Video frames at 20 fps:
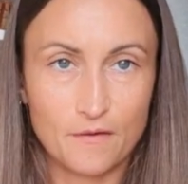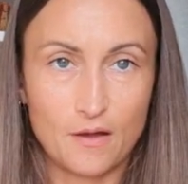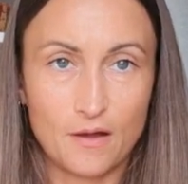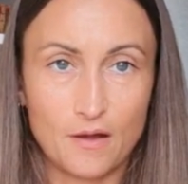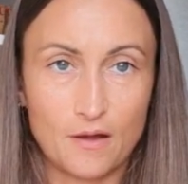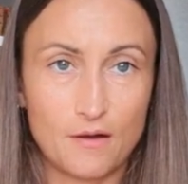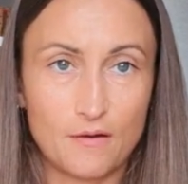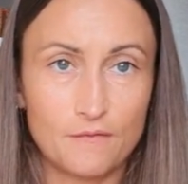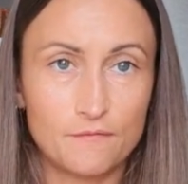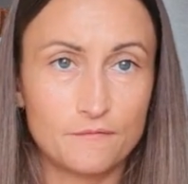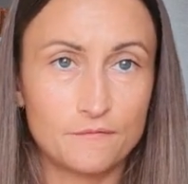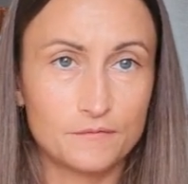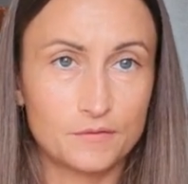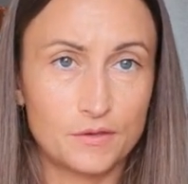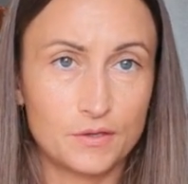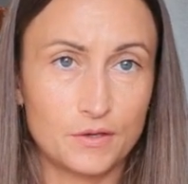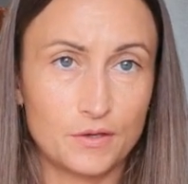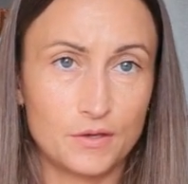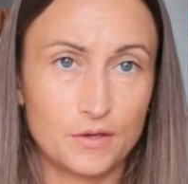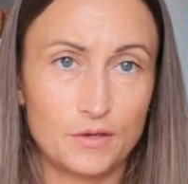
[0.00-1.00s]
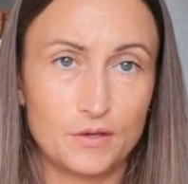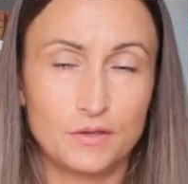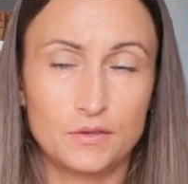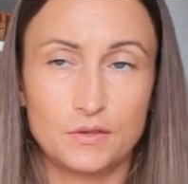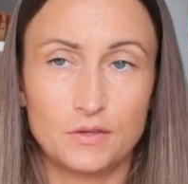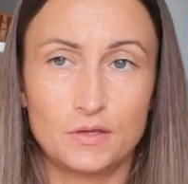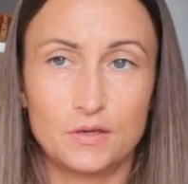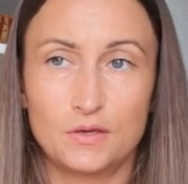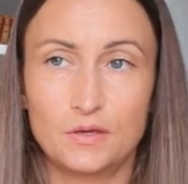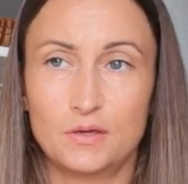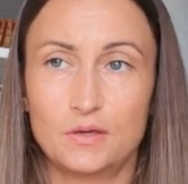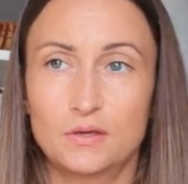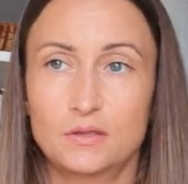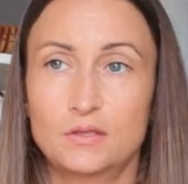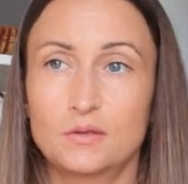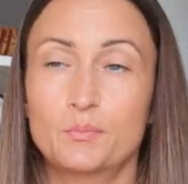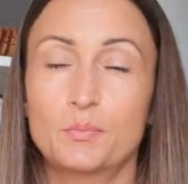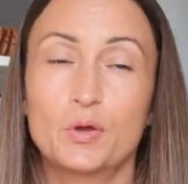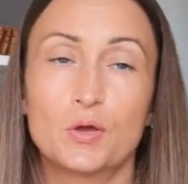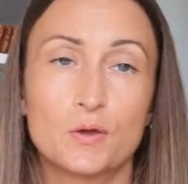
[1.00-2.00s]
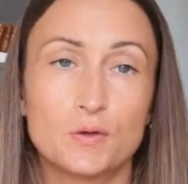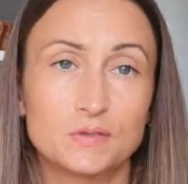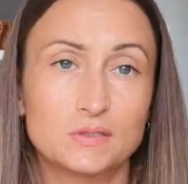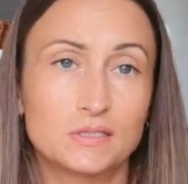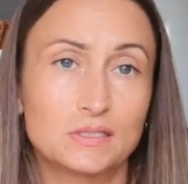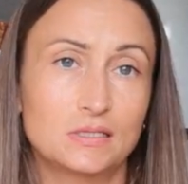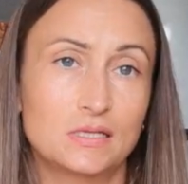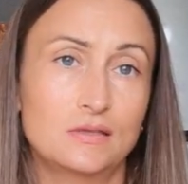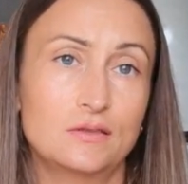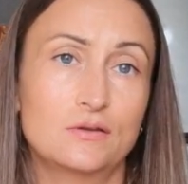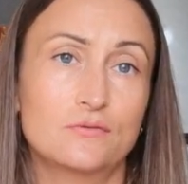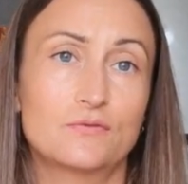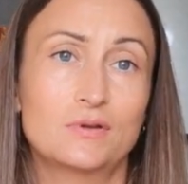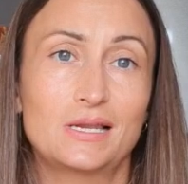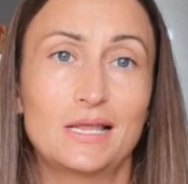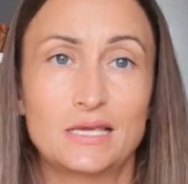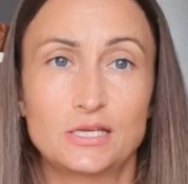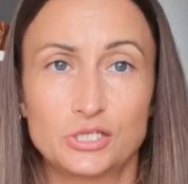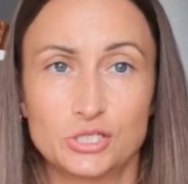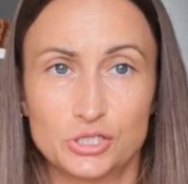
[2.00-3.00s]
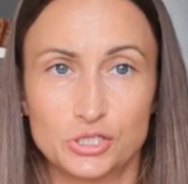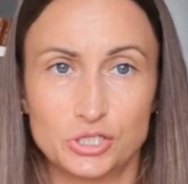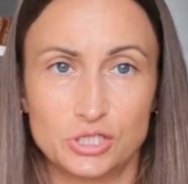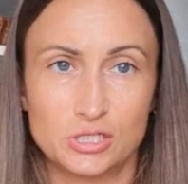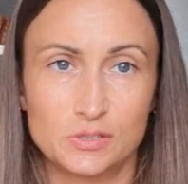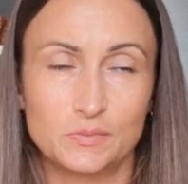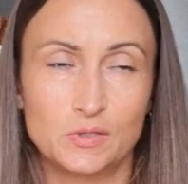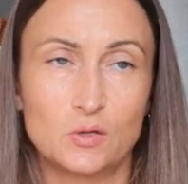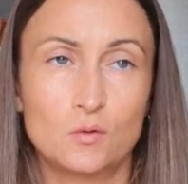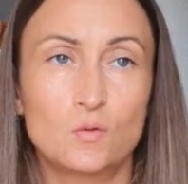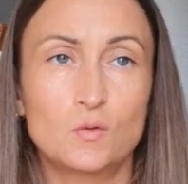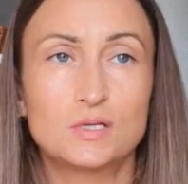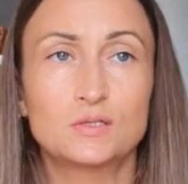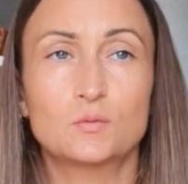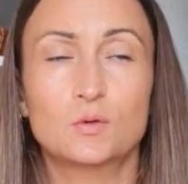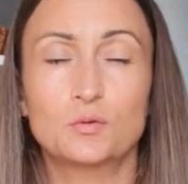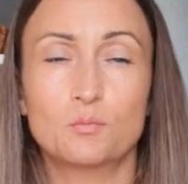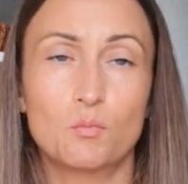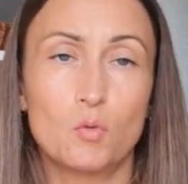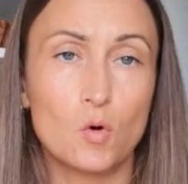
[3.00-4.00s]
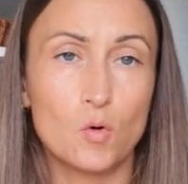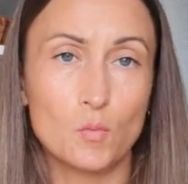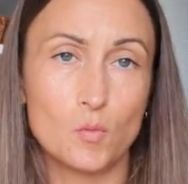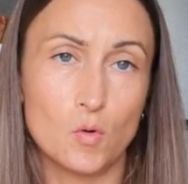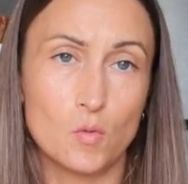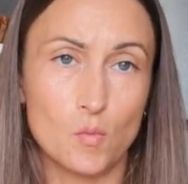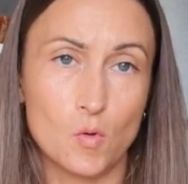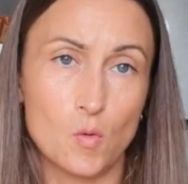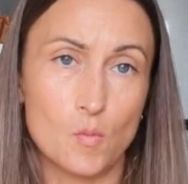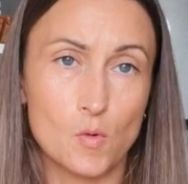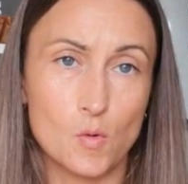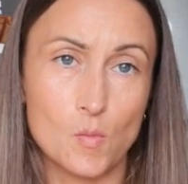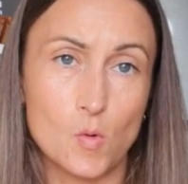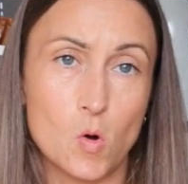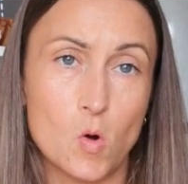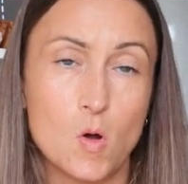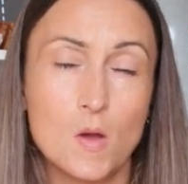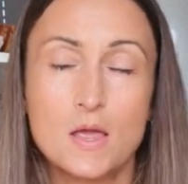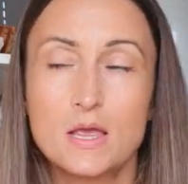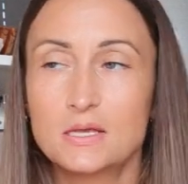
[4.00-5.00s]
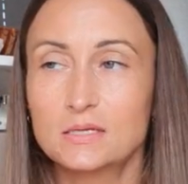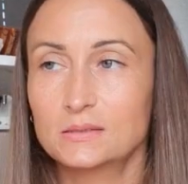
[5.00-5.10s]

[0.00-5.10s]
of the person in the relationship. They always want more.